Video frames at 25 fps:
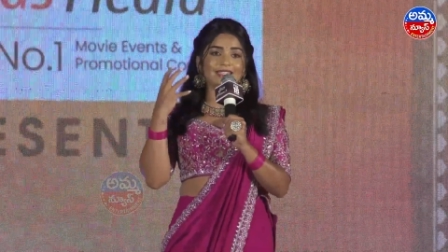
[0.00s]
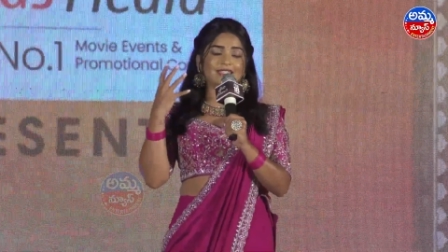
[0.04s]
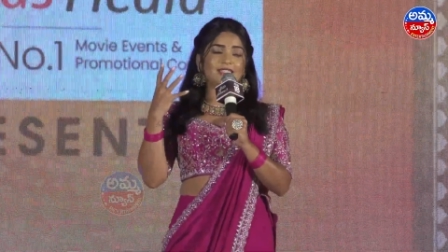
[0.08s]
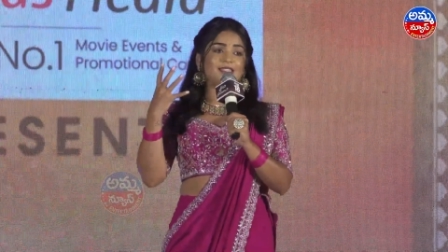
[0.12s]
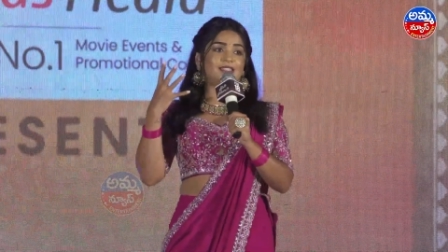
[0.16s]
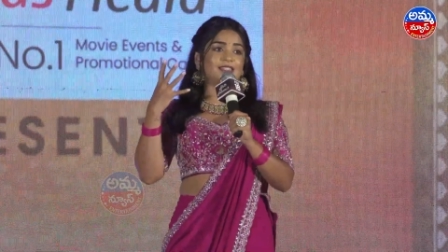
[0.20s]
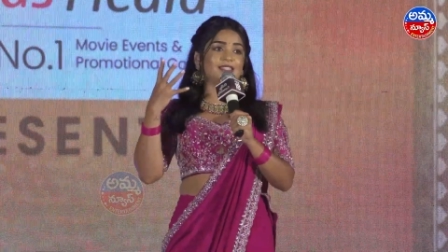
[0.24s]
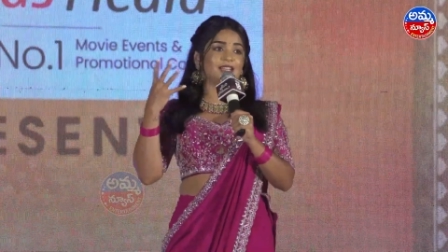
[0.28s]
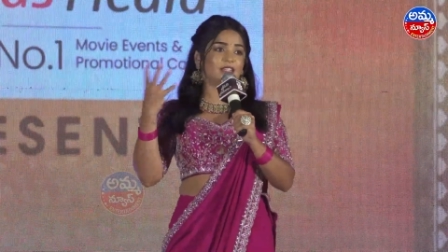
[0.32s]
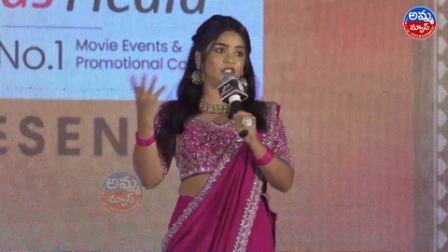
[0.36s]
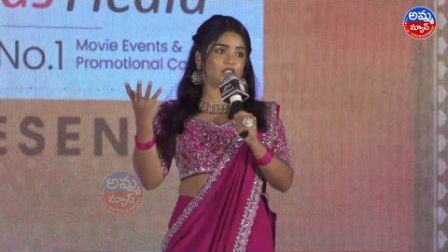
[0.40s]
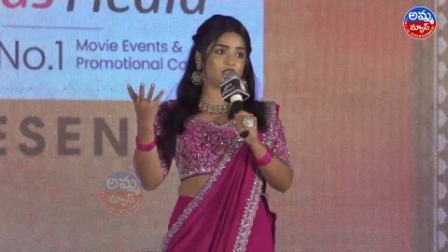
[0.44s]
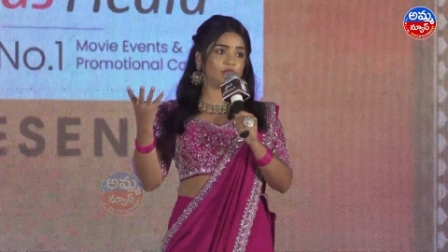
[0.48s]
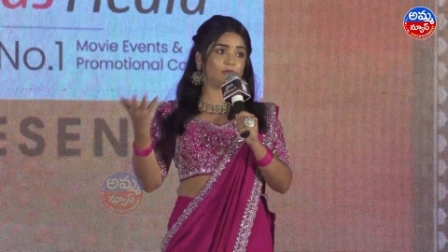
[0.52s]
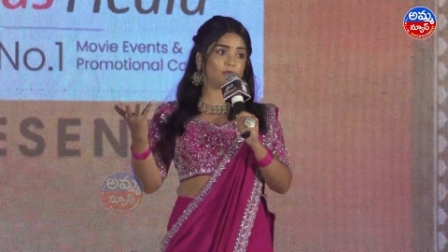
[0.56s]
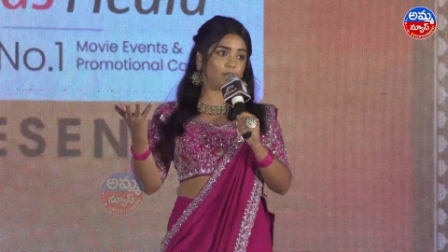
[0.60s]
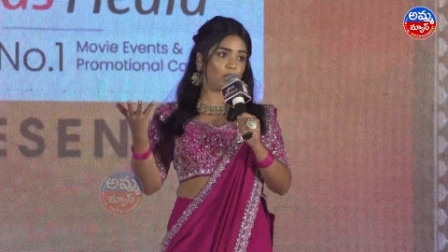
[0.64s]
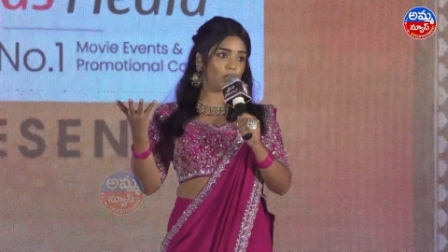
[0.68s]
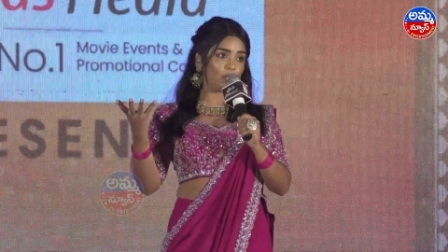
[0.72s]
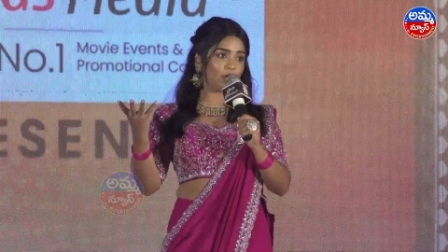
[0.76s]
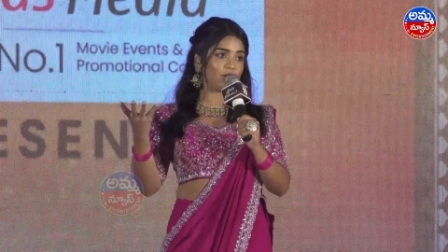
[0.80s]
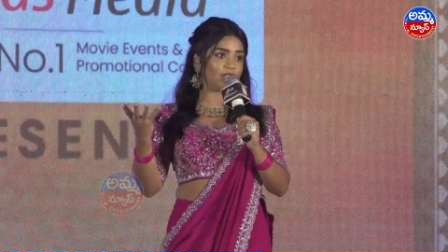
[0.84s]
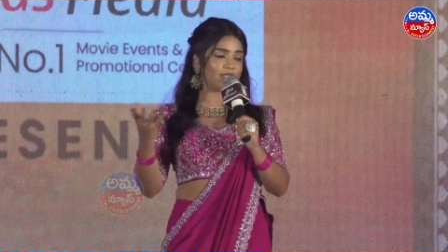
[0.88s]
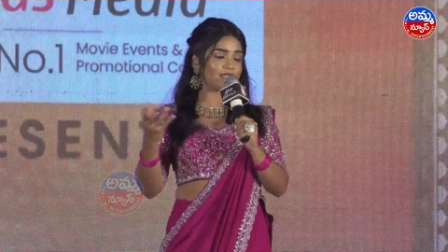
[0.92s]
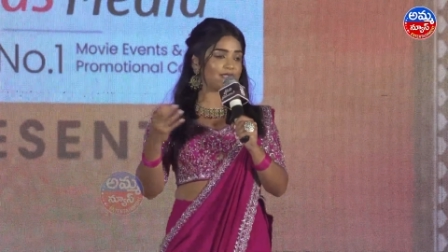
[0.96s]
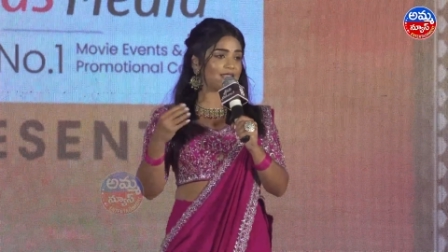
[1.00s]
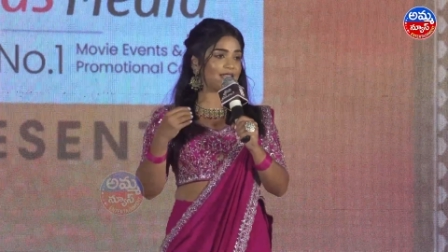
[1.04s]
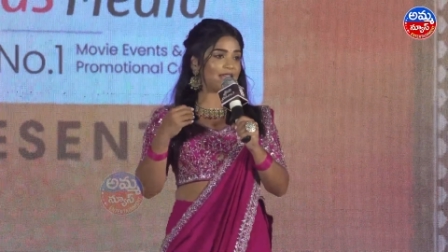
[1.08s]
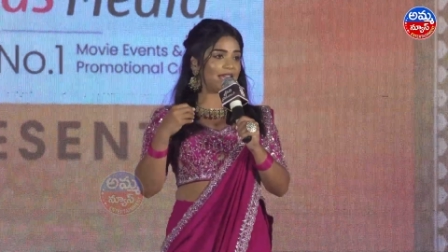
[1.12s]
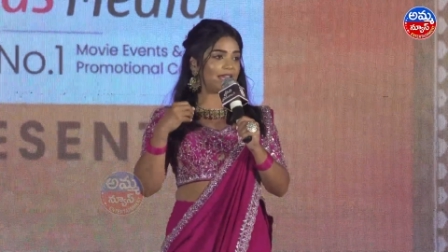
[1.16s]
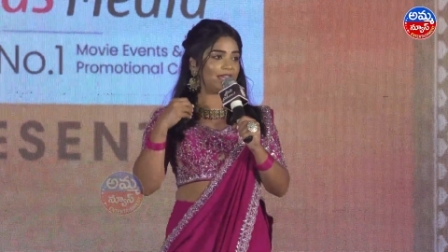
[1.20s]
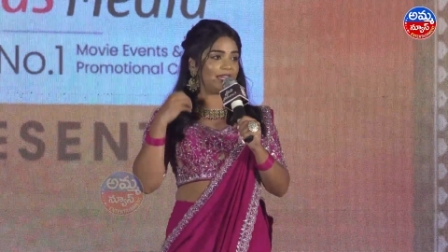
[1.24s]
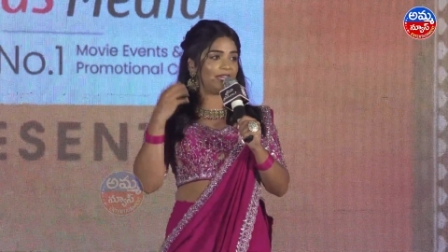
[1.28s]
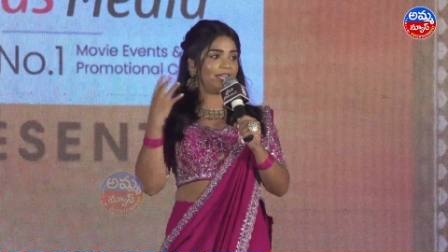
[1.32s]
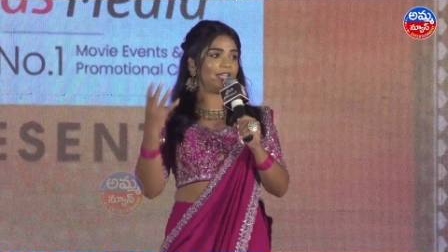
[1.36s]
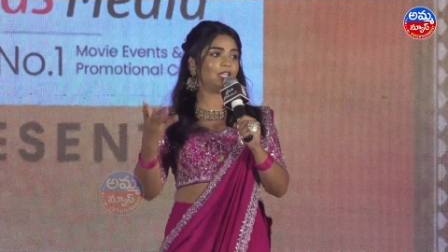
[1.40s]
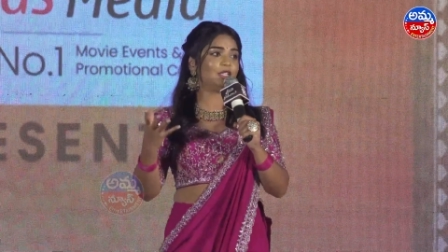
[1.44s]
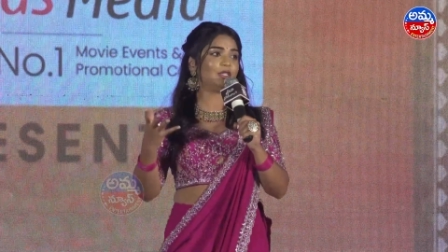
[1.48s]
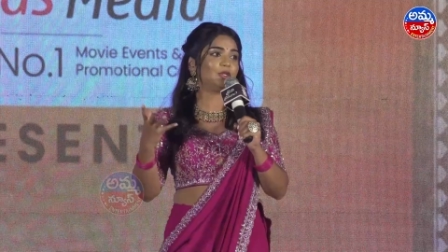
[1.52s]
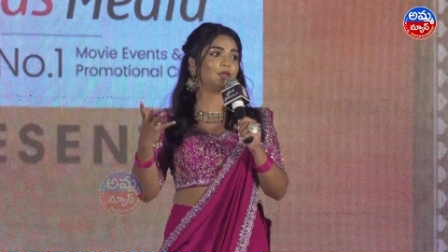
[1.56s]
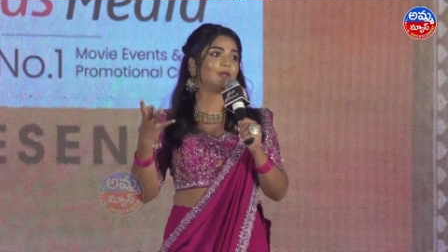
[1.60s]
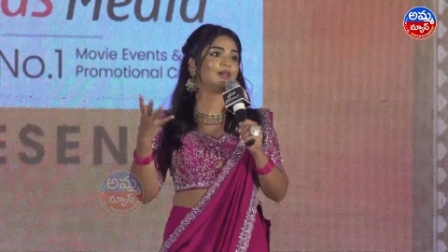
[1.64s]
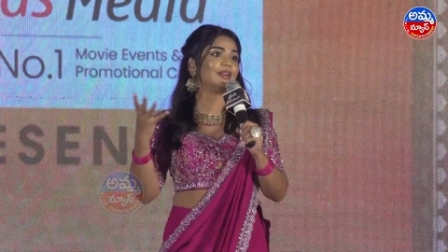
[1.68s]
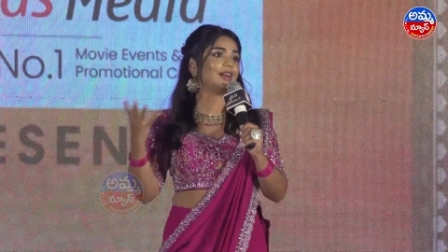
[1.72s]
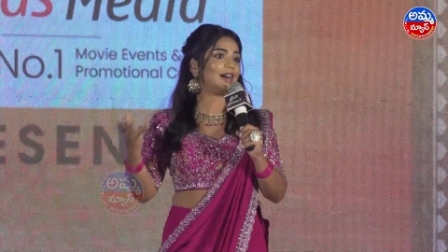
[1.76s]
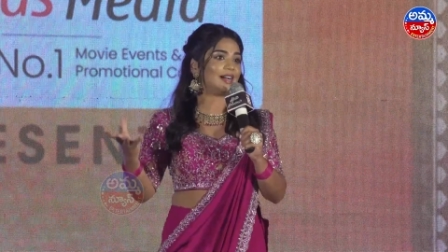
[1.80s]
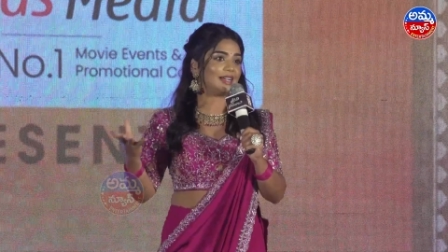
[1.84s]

is such a bonus and I need to